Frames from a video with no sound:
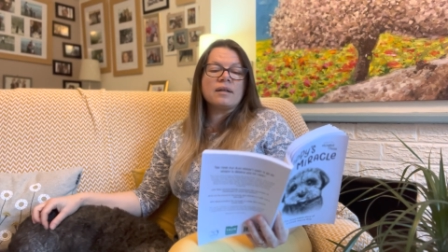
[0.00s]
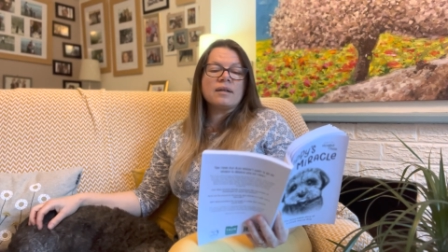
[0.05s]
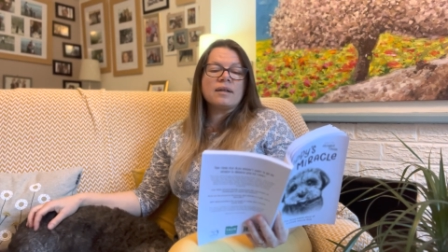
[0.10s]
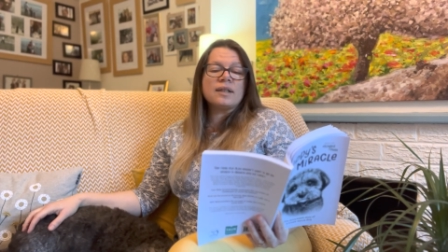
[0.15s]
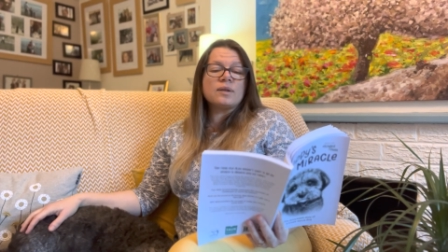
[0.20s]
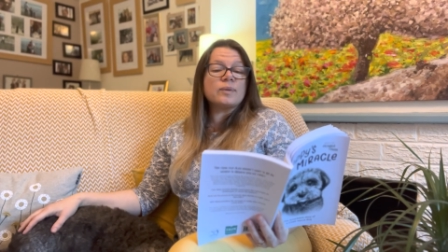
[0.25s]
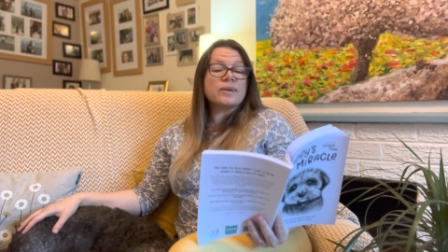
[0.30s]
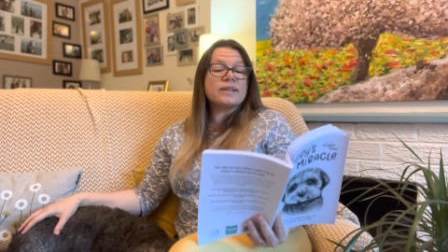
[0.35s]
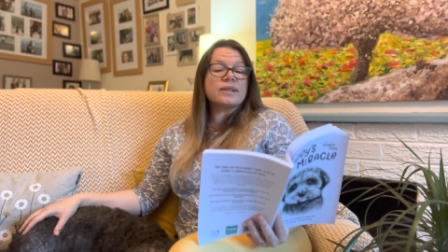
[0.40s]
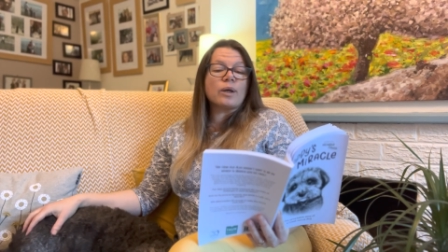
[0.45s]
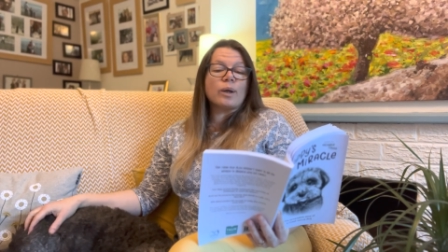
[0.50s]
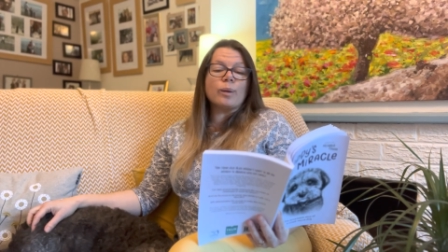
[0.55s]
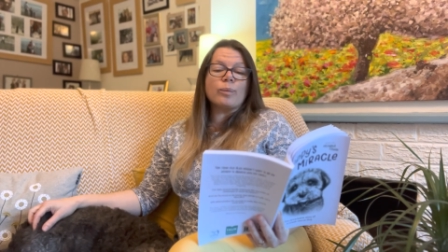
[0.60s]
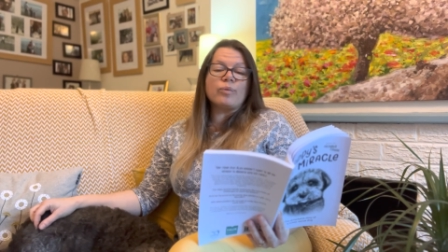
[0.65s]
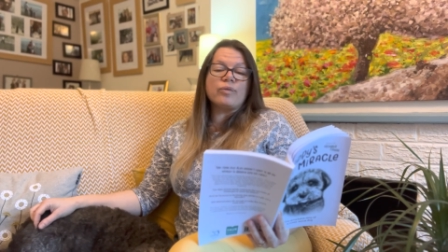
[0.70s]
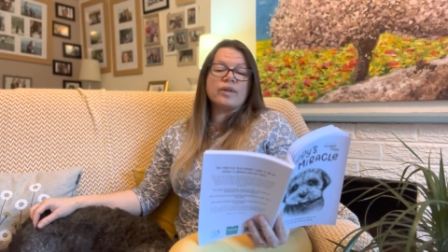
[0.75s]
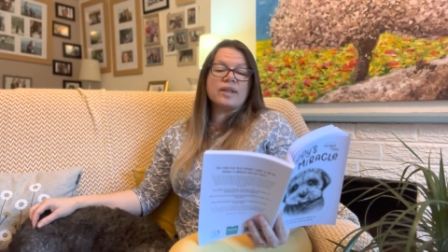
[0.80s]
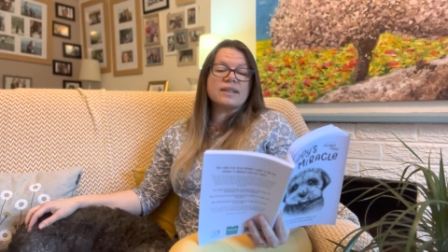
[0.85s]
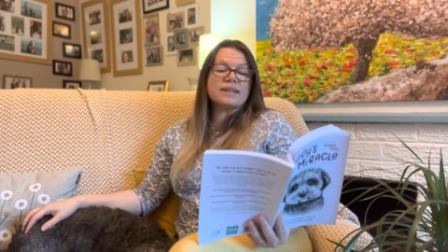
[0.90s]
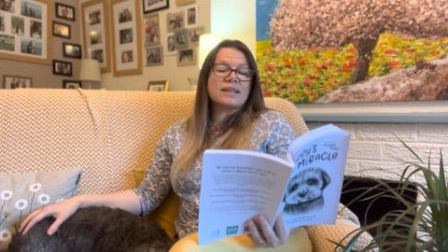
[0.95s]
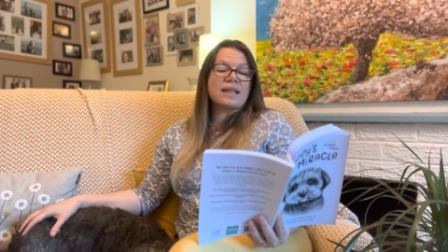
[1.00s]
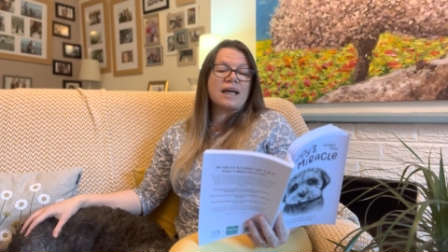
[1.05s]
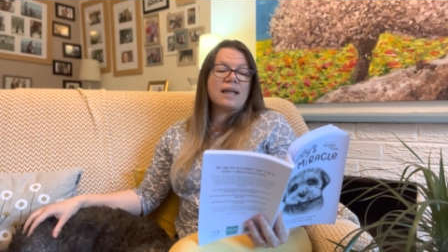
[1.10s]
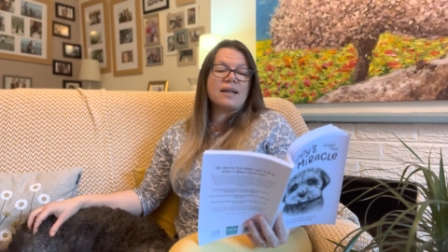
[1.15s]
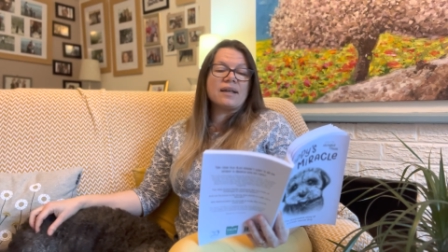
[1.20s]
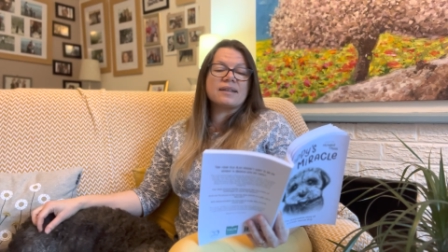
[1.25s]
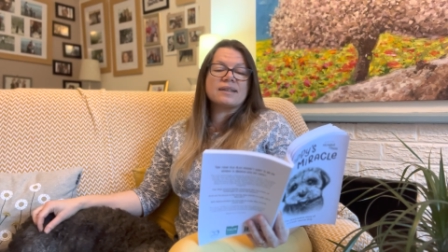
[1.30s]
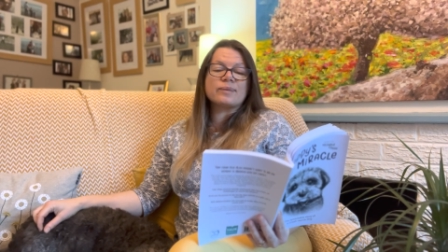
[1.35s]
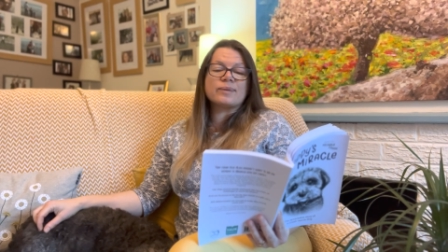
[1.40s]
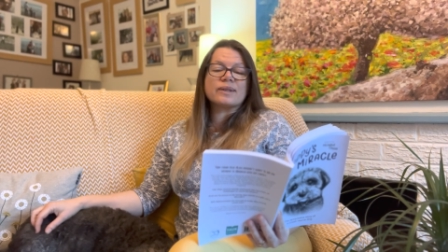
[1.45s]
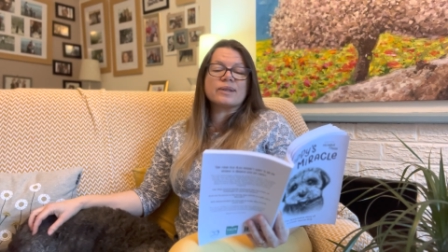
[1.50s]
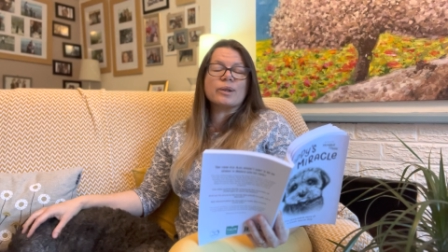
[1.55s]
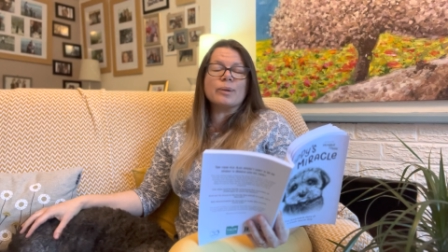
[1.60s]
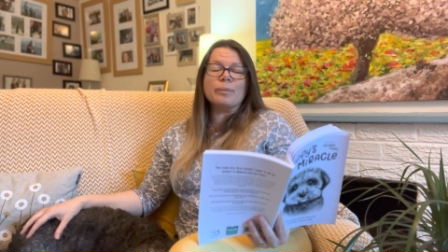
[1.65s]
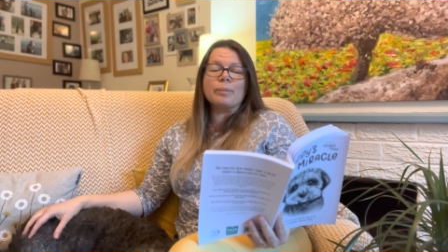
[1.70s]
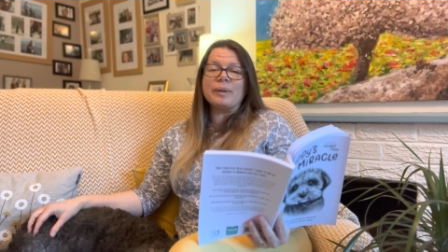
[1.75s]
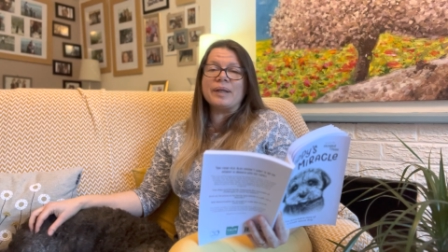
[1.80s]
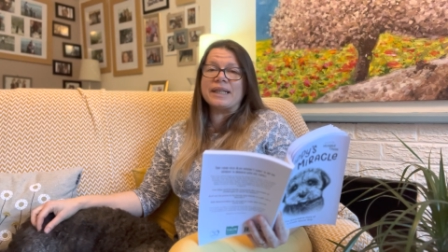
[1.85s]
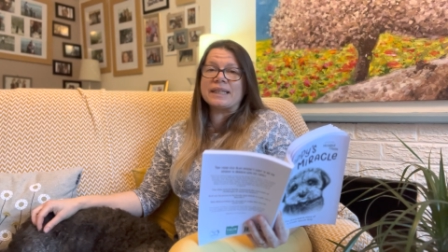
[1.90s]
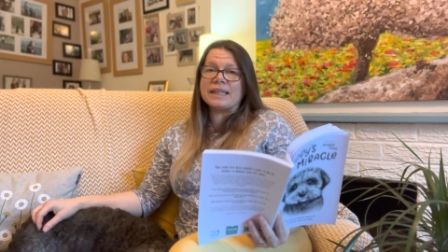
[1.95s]
it was obvious Alex was
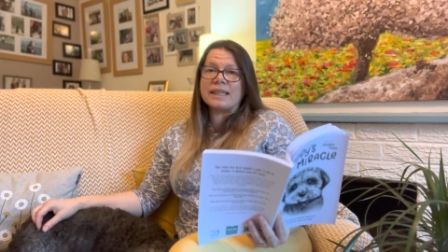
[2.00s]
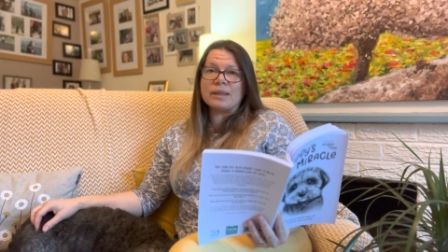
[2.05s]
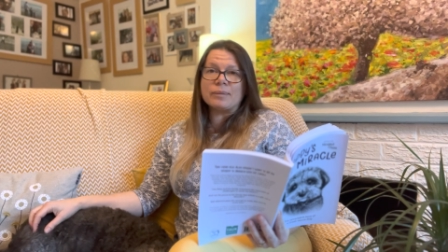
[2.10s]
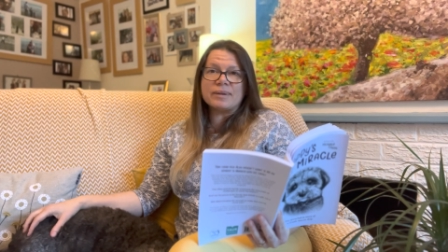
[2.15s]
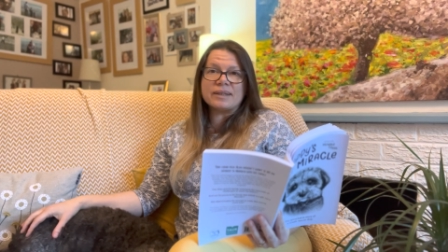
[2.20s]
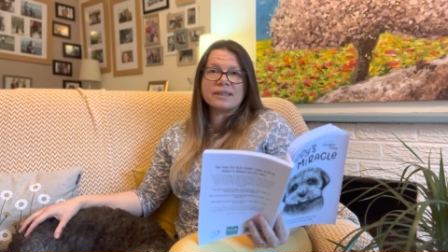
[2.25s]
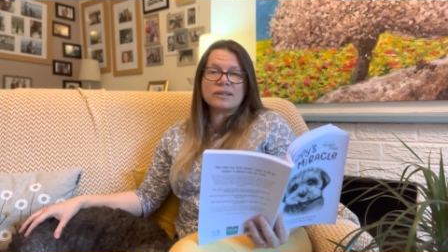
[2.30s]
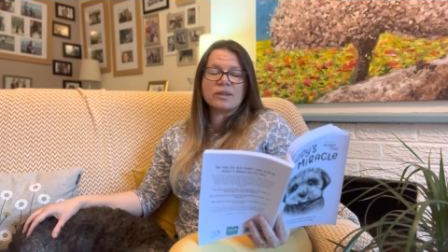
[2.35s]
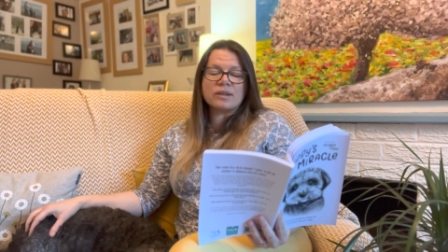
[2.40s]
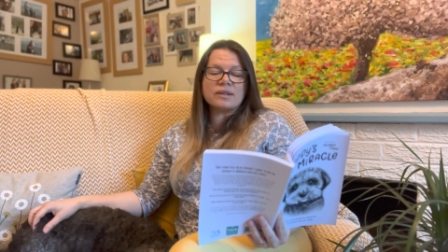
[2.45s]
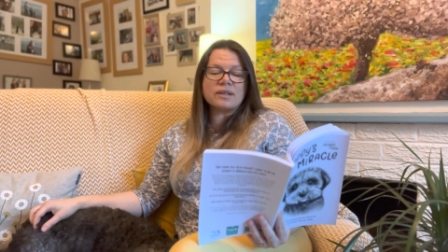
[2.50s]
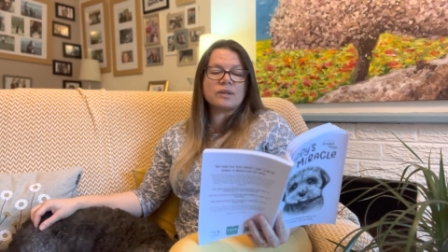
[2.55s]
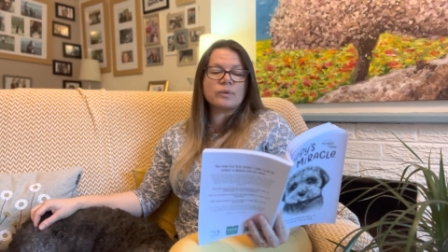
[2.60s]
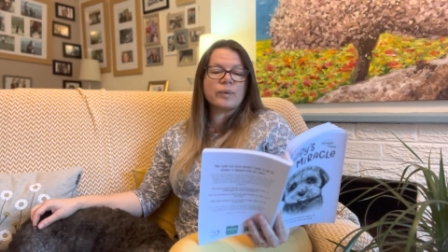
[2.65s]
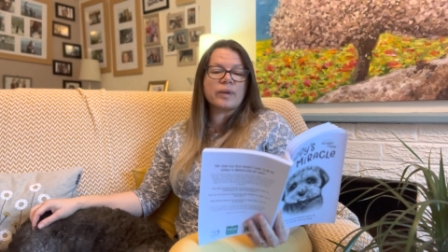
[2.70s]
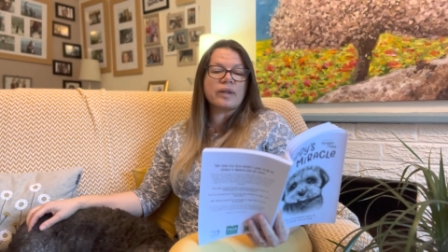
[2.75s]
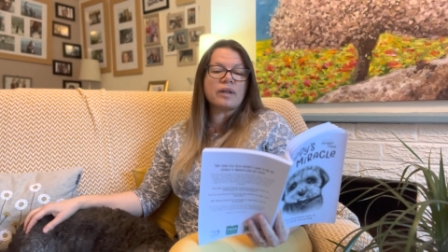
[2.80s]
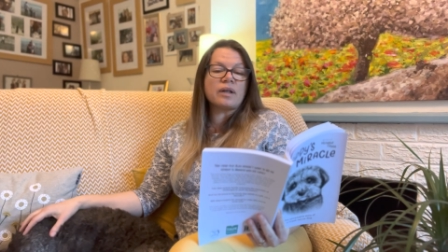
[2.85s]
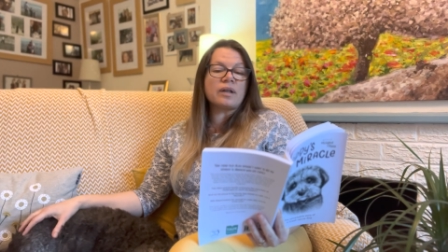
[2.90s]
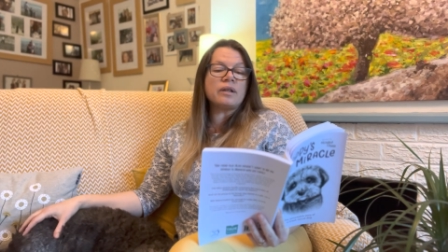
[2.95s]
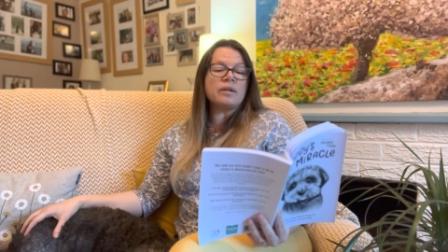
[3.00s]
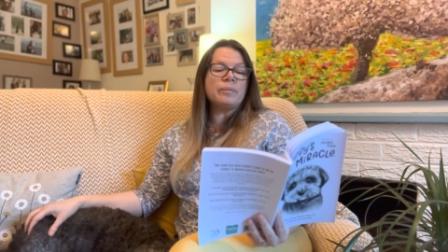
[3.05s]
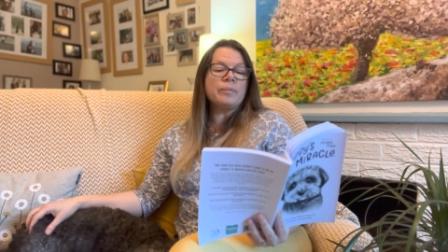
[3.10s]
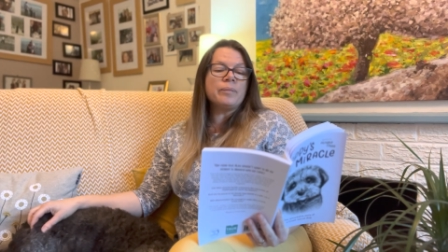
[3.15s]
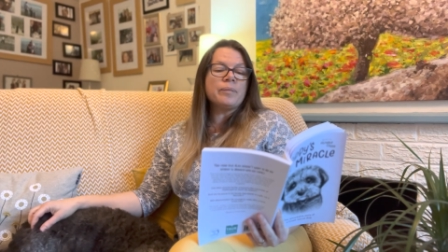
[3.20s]
completely besotted with her.